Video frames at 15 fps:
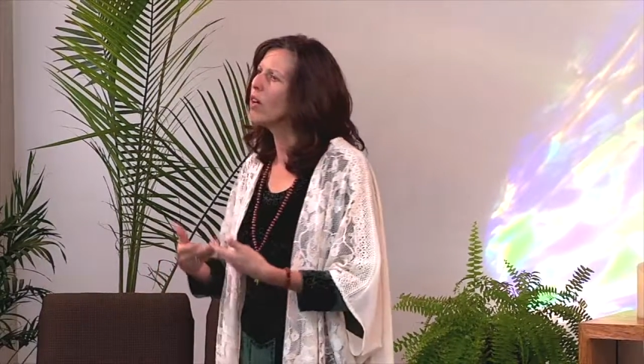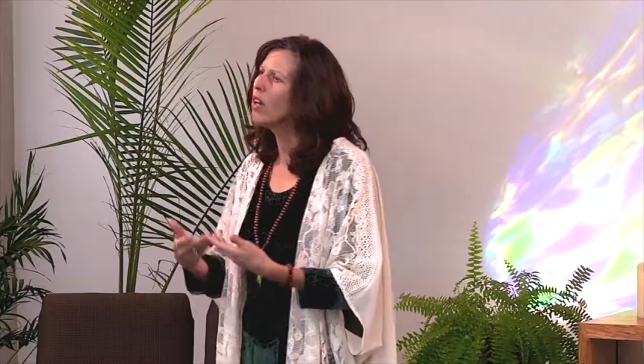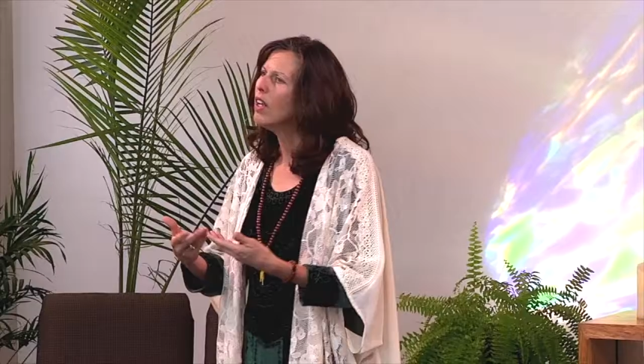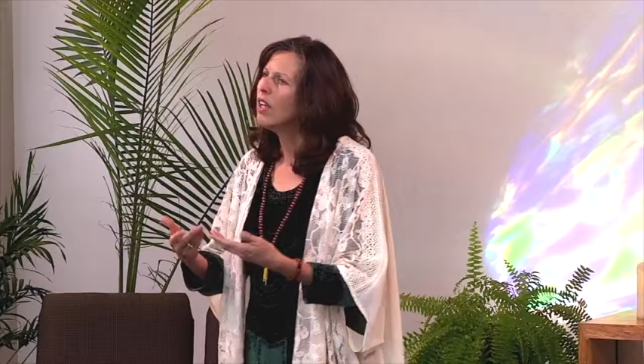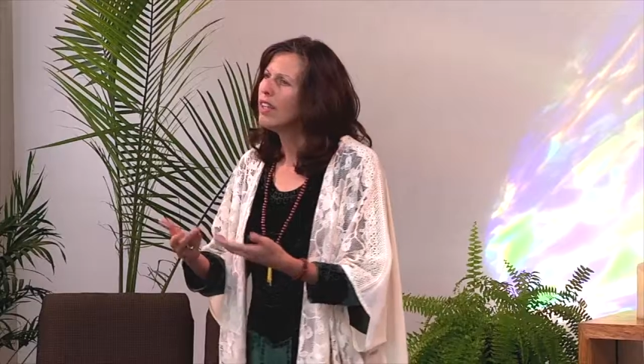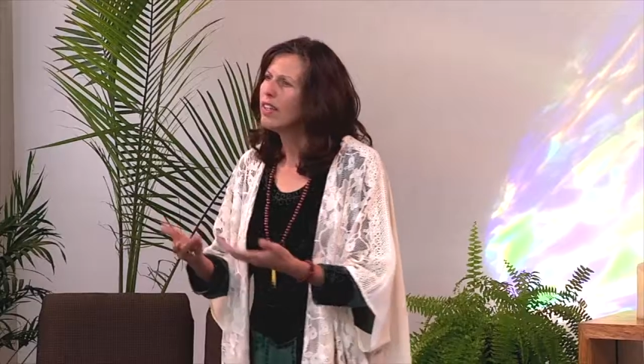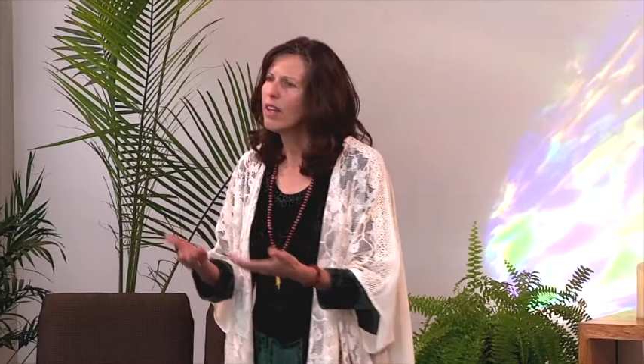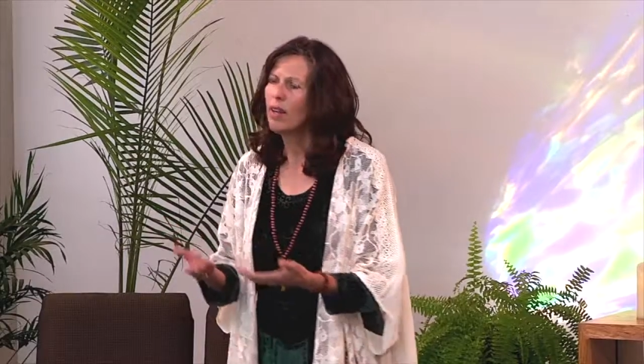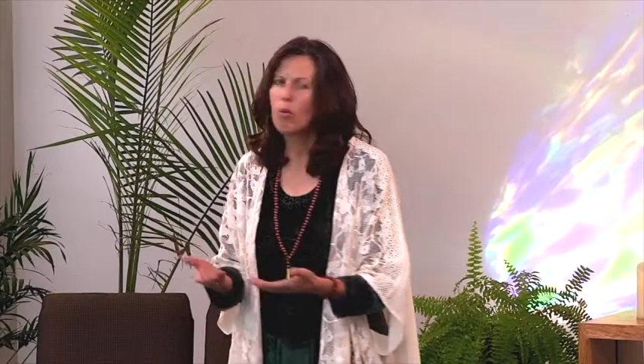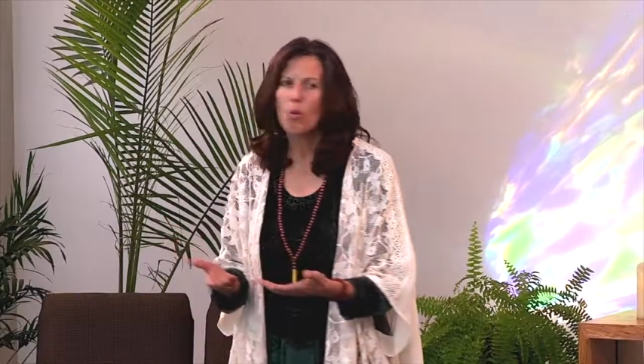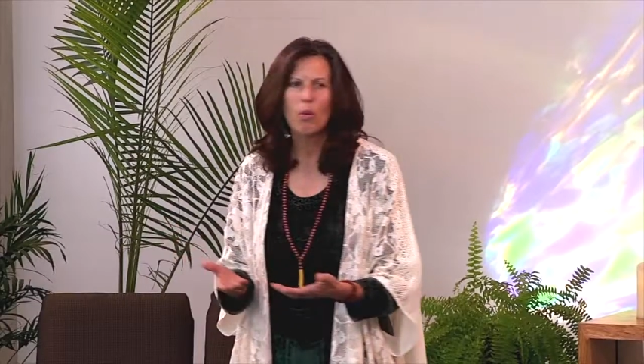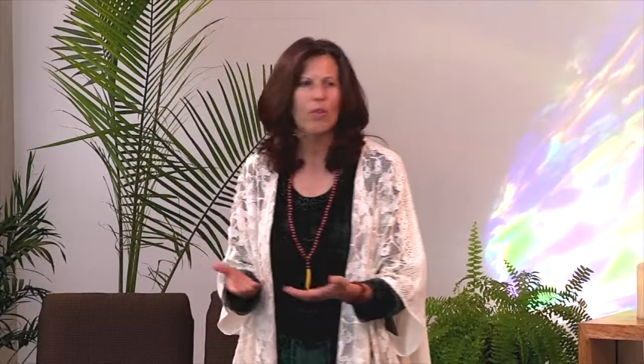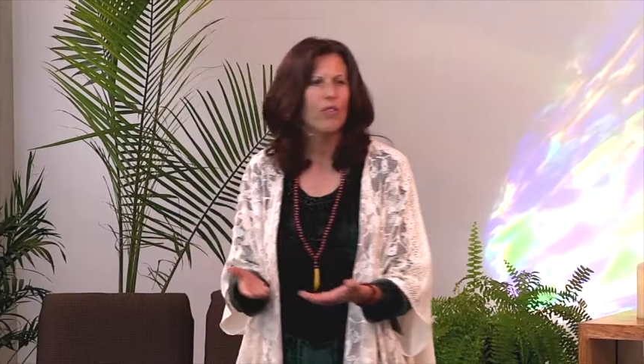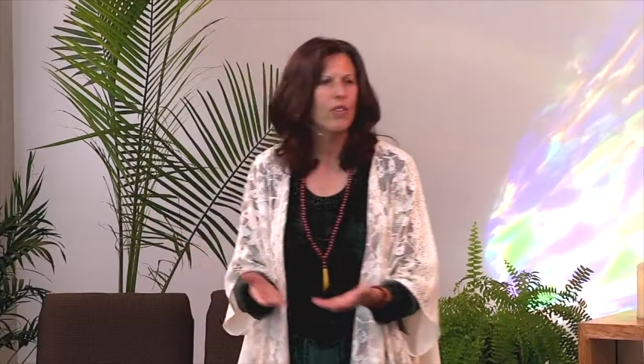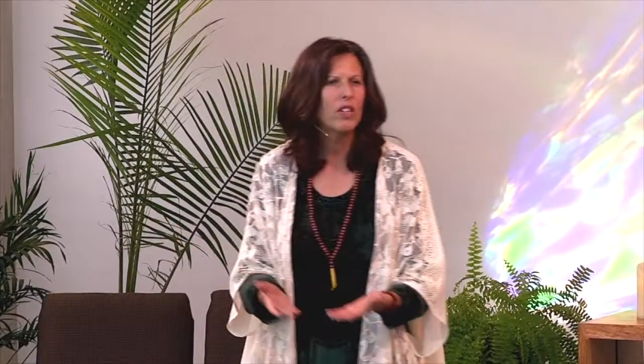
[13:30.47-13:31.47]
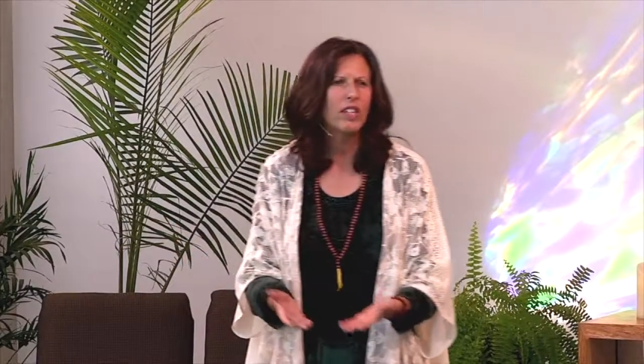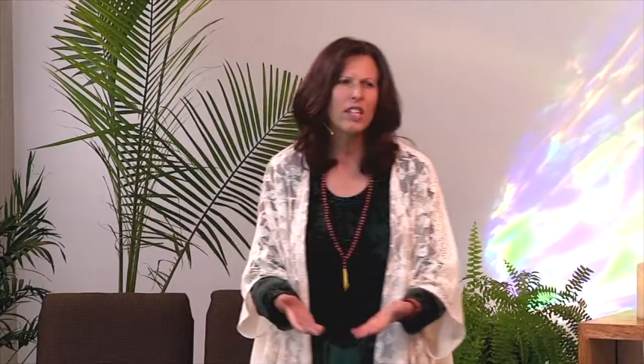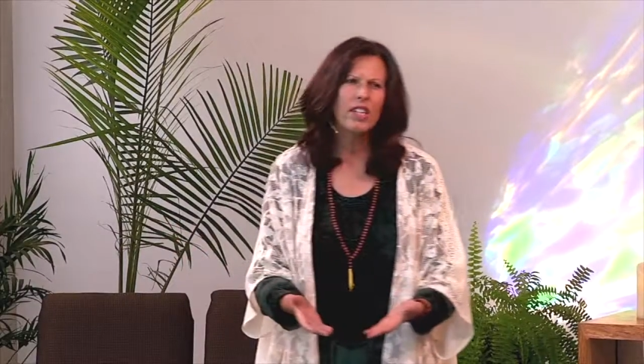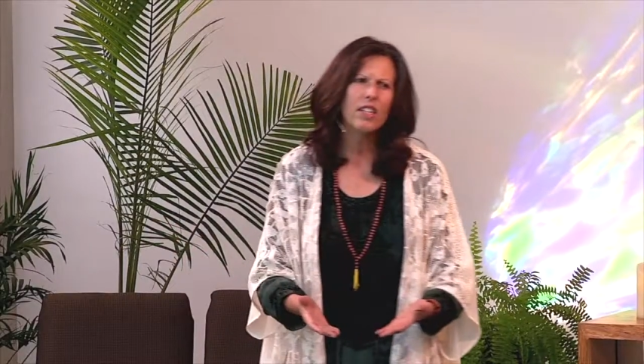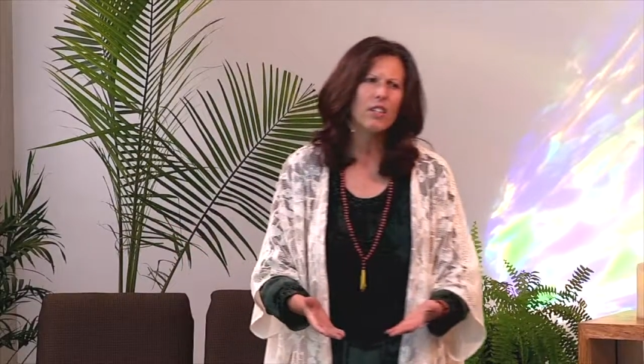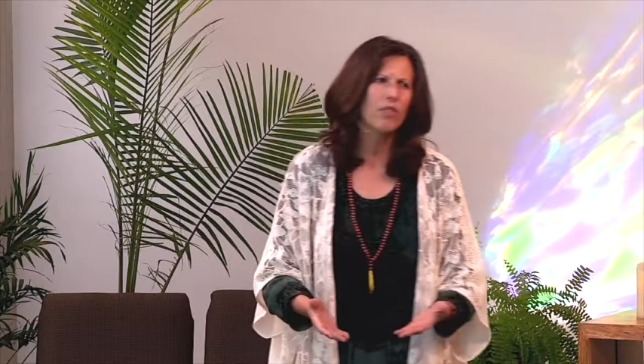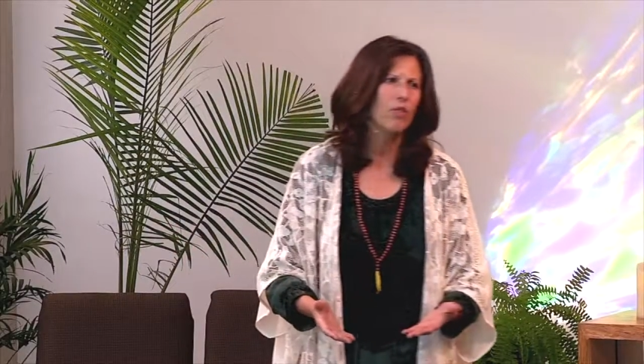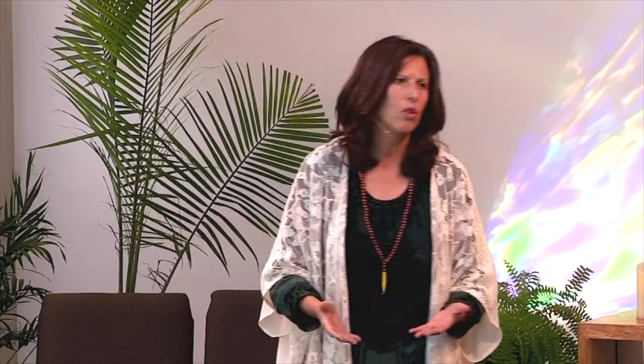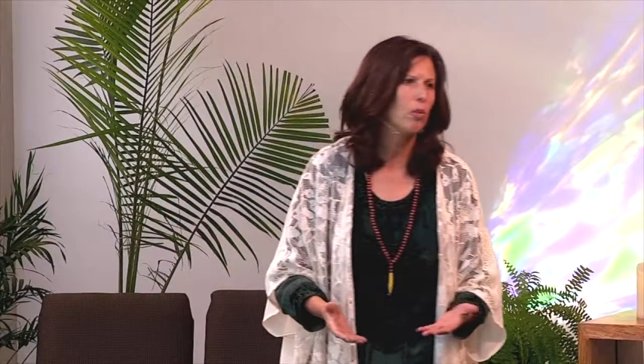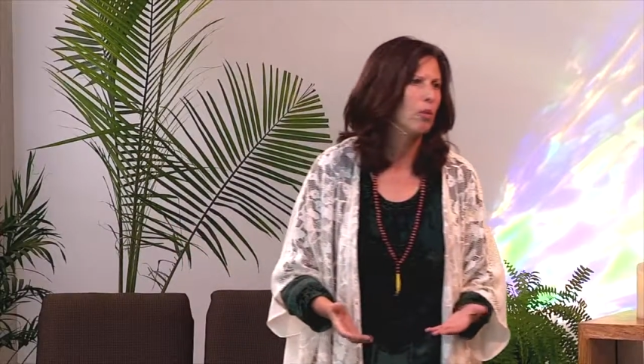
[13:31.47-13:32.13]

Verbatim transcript: or it, where we forgive